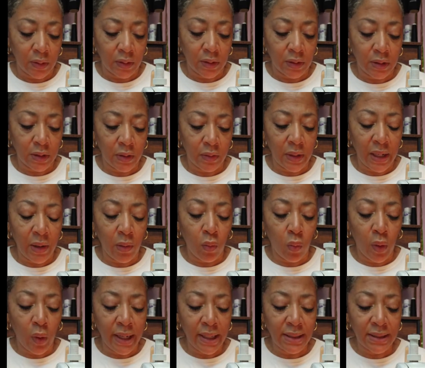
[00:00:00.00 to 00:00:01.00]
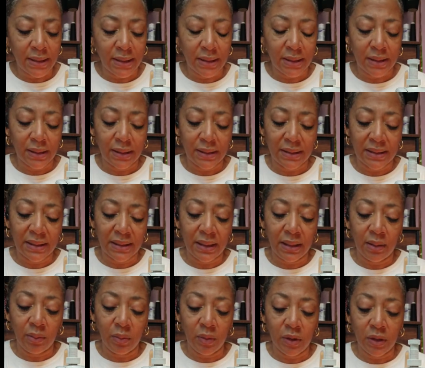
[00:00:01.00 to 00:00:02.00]
So that waist
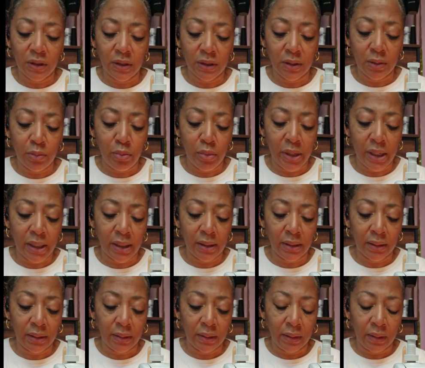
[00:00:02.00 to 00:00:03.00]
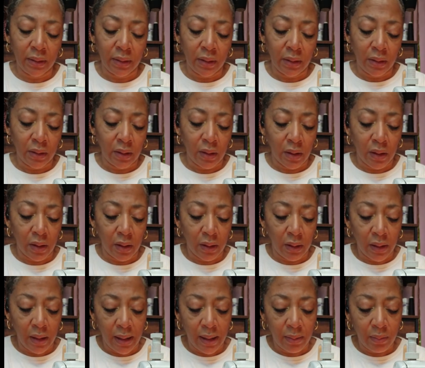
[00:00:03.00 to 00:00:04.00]
seam should have been a
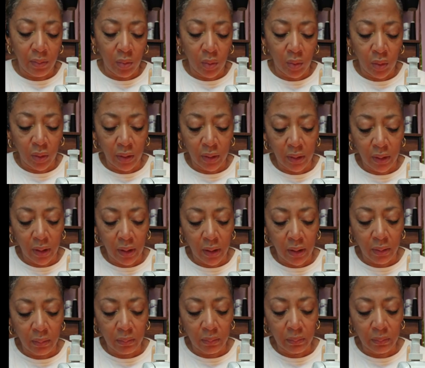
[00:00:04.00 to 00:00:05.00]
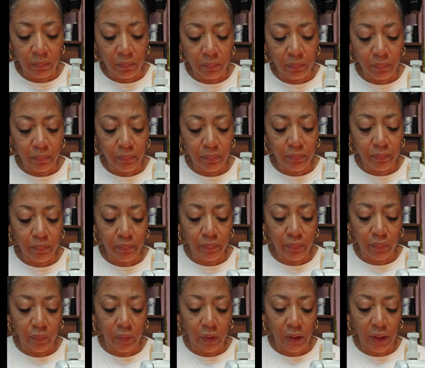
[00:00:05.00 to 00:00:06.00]
lot more,
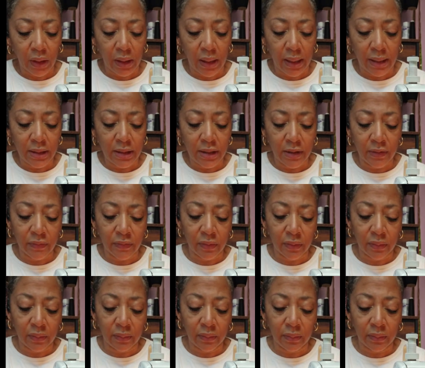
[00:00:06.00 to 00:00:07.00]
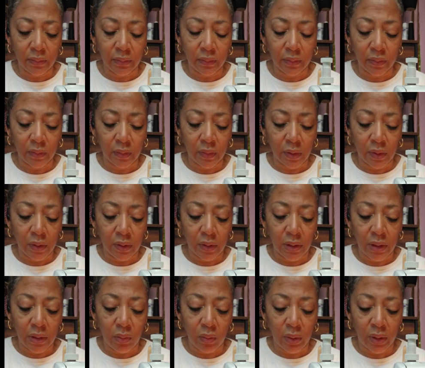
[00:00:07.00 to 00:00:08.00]
a lot different
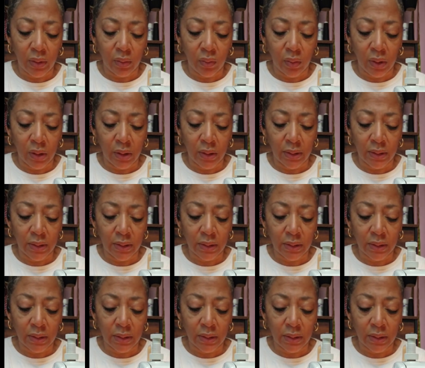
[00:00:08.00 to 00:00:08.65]
than what it was.